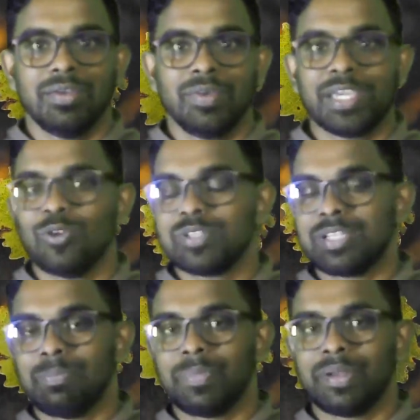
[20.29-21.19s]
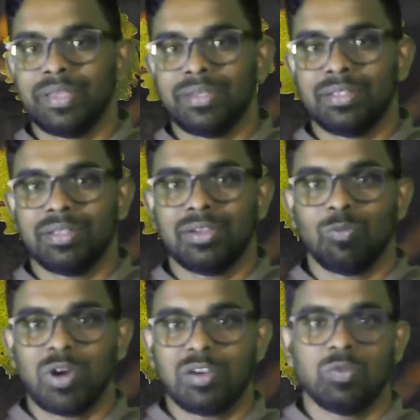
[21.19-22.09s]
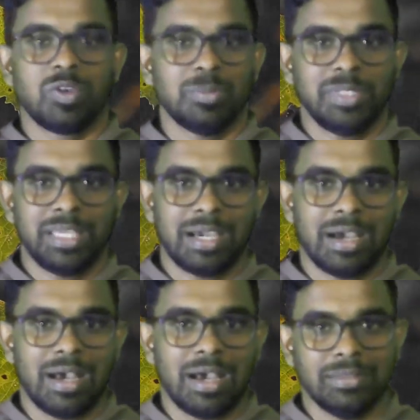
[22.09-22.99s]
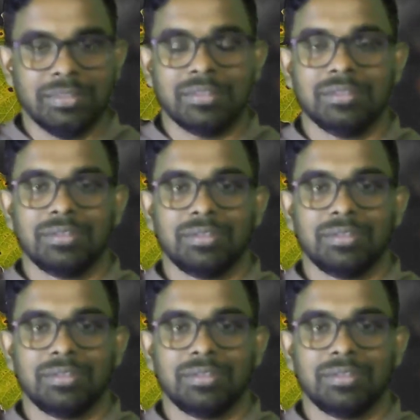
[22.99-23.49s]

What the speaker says: We cannot separate one from the other.